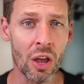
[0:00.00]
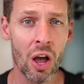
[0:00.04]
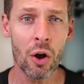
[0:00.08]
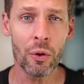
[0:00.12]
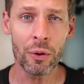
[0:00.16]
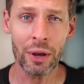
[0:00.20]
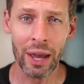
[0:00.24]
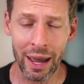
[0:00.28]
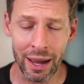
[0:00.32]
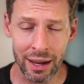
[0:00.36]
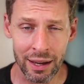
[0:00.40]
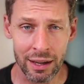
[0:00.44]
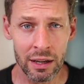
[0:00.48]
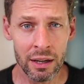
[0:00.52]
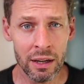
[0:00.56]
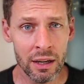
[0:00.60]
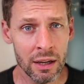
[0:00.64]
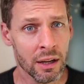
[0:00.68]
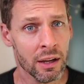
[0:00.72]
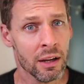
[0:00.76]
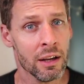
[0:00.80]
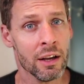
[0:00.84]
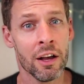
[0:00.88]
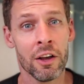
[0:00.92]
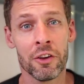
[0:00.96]
Okay,
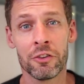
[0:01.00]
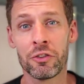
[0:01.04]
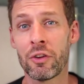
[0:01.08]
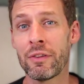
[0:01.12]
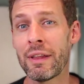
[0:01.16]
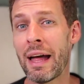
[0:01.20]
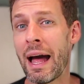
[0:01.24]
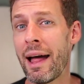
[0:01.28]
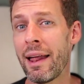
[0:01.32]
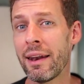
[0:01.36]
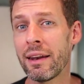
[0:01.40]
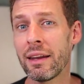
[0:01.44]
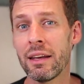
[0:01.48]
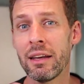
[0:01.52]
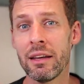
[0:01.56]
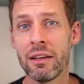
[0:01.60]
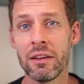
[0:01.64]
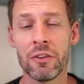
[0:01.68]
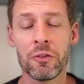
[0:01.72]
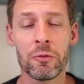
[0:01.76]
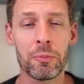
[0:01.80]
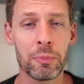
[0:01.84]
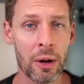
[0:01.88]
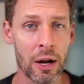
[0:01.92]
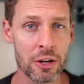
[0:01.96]
so that
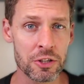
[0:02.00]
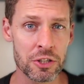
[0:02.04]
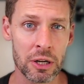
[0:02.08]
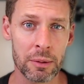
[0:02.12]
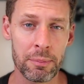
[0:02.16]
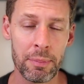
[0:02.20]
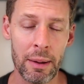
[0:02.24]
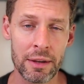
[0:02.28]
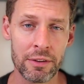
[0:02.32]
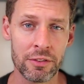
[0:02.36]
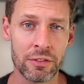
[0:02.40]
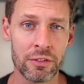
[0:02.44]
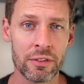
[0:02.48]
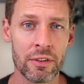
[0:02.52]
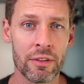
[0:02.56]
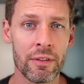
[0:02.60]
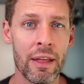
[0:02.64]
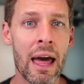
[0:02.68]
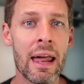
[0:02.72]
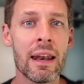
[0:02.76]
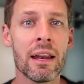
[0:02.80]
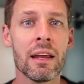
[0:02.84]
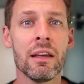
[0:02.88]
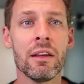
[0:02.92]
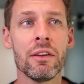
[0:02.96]
is project-based.
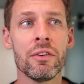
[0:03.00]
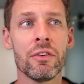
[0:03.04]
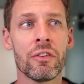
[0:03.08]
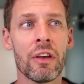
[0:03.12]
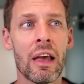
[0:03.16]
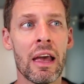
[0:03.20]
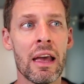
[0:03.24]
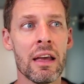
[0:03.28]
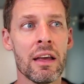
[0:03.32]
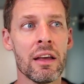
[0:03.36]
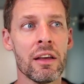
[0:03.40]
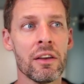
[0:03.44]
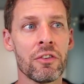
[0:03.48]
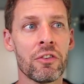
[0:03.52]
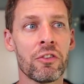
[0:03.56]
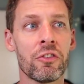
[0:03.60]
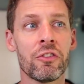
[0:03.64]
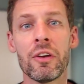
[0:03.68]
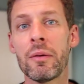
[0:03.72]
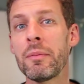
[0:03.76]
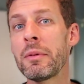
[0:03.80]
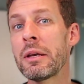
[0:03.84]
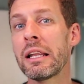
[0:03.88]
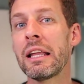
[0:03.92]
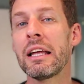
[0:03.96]
That is a
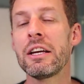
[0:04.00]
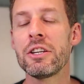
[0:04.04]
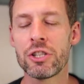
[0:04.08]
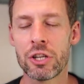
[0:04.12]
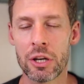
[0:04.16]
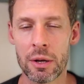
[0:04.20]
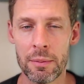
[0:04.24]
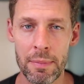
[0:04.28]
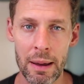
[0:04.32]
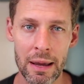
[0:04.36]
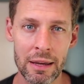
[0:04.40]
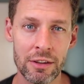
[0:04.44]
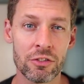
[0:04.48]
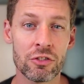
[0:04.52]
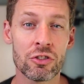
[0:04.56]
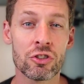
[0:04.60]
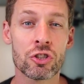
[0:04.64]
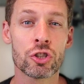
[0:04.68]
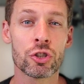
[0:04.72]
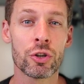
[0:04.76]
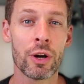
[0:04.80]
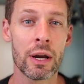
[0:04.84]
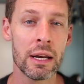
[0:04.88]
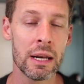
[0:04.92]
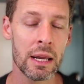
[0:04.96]
simulation-based
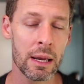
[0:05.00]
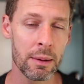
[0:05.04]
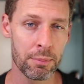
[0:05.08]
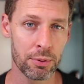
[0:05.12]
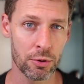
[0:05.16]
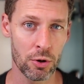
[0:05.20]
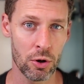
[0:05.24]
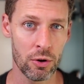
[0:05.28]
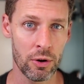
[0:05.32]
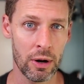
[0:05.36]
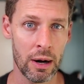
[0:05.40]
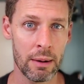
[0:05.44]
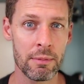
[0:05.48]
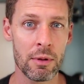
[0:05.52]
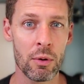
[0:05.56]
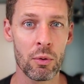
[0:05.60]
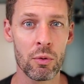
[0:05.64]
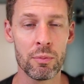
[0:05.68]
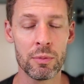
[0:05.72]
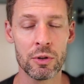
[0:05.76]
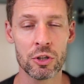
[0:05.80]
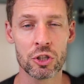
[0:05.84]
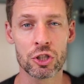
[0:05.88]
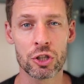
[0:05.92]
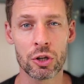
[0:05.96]
training program that
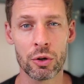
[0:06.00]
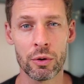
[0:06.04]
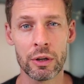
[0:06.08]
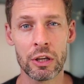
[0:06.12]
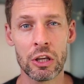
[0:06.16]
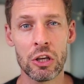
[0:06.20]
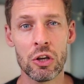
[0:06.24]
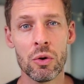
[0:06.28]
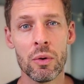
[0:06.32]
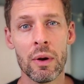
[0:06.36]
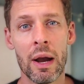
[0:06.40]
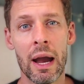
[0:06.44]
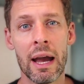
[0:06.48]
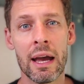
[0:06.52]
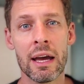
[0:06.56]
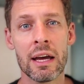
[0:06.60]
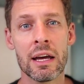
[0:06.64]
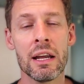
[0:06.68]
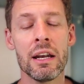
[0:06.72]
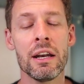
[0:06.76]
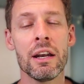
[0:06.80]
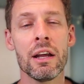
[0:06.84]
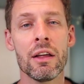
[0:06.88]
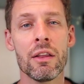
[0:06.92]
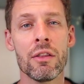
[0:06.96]
we've been showing you.
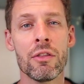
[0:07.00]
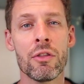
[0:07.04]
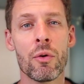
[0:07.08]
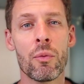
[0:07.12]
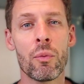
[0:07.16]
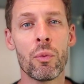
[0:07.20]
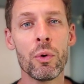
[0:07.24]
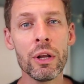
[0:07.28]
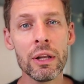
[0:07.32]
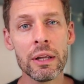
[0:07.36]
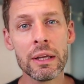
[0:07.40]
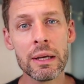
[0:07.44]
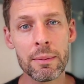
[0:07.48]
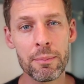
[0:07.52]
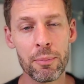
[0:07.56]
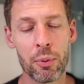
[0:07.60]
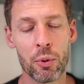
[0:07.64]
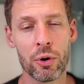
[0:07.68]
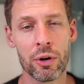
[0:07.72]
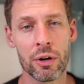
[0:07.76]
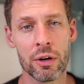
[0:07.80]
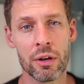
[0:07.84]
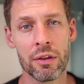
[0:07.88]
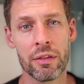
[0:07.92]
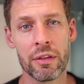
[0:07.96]
And the really
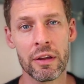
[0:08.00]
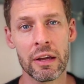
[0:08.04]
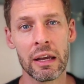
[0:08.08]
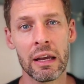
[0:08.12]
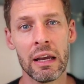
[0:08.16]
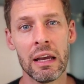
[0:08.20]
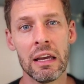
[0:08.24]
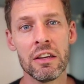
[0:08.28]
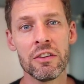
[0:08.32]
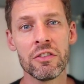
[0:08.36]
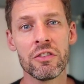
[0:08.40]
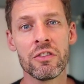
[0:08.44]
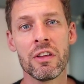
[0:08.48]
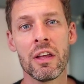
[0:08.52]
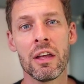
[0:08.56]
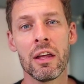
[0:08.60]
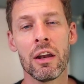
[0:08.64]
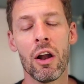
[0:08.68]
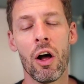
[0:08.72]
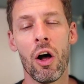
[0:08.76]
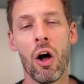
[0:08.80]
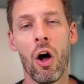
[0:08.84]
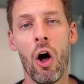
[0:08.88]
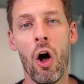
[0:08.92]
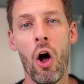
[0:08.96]
important thing is that
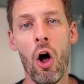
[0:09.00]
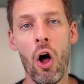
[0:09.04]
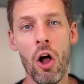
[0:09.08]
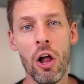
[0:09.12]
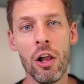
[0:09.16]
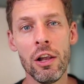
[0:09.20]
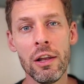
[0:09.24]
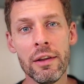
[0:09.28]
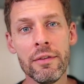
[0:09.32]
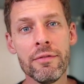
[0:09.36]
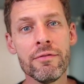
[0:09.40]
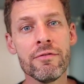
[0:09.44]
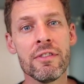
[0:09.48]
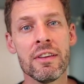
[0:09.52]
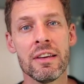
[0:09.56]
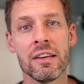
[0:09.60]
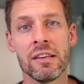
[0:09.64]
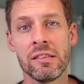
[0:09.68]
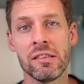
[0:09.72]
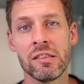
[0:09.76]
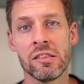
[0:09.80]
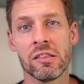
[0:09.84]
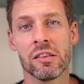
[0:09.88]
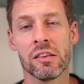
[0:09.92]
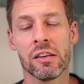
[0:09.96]
all of
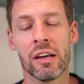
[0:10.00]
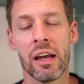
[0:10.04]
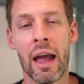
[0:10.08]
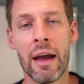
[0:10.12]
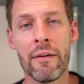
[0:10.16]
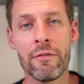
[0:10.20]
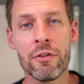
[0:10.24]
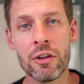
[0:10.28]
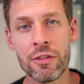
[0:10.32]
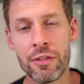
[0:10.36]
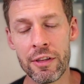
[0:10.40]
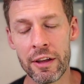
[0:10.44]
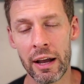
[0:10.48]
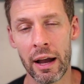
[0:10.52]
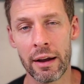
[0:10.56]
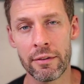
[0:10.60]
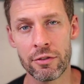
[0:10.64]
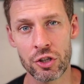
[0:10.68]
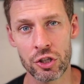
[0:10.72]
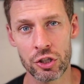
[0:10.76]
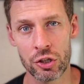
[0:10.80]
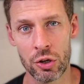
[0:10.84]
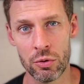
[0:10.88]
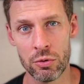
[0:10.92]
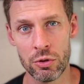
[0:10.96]
this, everything I've
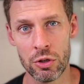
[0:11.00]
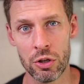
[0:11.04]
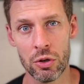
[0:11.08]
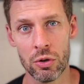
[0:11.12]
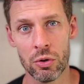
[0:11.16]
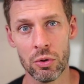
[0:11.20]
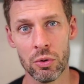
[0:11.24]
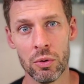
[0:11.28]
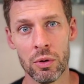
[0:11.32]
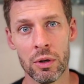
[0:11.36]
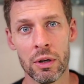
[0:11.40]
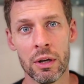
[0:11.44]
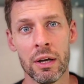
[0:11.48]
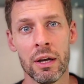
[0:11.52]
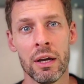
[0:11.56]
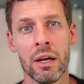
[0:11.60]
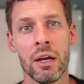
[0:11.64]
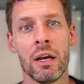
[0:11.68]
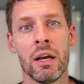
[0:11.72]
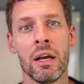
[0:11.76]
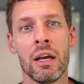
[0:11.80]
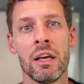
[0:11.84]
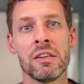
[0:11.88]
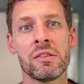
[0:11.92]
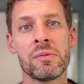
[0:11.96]
shown you,
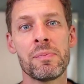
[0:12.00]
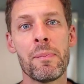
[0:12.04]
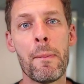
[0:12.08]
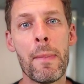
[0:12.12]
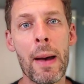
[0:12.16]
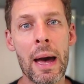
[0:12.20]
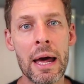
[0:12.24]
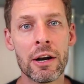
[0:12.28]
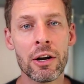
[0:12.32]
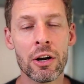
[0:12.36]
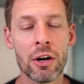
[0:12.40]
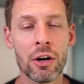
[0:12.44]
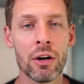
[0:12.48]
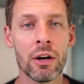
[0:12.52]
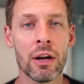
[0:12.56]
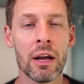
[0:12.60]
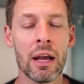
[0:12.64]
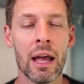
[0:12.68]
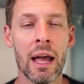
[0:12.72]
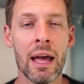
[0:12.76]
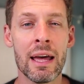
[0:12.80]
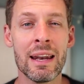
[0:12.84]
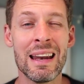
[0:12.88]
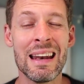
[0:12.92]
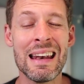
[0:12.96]
is better,
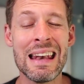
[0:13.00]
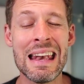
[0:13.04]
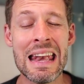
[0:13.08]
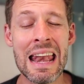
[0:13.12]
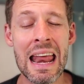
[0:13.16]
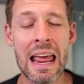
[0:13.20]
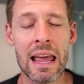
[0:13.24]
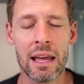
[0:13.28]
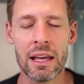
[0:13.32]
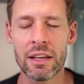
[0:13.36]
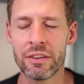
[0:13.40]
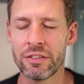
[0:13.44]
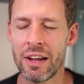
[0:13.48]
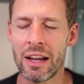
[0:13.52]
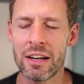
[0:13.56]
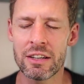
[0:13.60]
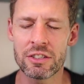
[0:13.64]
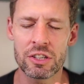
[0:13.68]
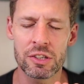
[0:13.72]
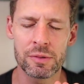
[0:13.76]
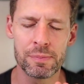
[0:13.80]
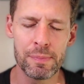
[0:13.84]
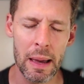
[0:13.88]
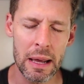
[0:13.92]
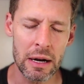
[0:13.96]
and it's not
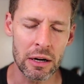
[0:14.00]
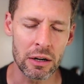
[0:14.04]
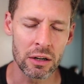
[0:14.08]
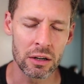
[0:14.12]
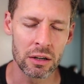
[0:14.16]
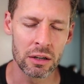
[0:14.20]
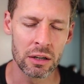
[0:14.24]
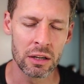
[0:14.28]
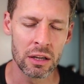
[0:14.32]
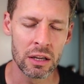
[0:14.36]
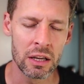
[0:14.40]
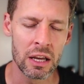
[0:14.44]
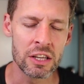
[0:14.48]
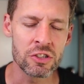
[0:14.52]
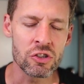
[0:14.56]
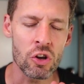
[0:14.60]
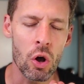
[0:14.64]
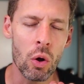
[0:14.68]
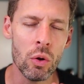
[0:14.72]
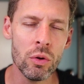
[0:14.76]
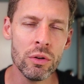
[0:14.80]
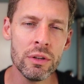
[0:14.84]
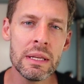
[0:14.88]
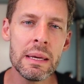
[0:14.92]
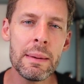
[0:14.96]
just better. It's
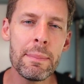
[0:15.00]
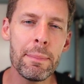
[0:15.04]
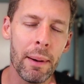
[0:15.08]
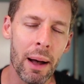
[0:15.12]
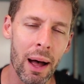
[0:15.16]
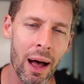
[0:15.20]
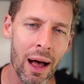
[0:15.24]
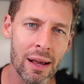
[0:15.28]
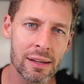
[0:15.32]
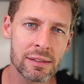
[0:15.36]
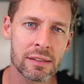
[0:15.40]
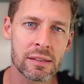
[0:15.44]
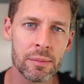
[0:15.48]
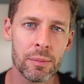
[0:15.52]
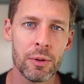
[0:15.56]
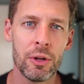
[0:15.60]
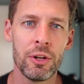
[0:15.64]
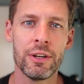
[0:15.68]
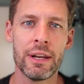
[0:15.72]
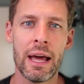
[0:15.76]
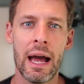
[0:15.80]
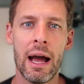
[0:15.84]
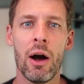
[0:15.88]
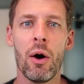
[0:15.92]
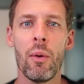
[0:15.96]
only possible
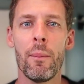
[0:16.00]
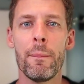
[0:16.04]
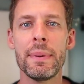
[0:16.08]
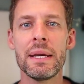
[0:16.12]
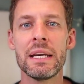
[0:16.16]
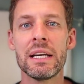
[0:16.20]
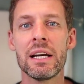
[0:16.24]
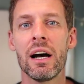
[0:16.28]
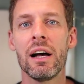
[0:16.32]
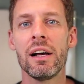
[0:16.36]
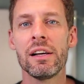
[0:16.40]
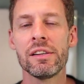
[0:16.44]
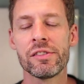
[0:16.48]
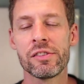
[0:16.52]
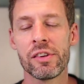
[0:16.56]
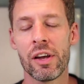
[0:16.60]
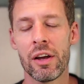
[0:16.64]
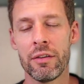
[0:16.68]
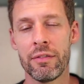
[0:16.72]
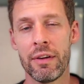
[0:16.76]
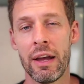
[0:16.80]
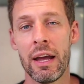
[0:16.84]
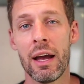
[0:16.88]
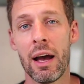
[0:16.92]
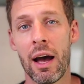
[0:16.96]
now because
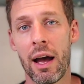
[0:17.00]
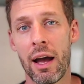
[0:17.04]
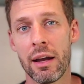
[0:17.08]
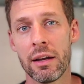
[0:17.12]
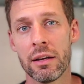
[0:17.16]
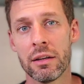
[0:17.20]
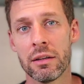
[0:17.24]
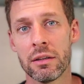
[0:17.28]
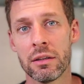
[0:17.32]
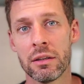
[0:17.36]
of AI.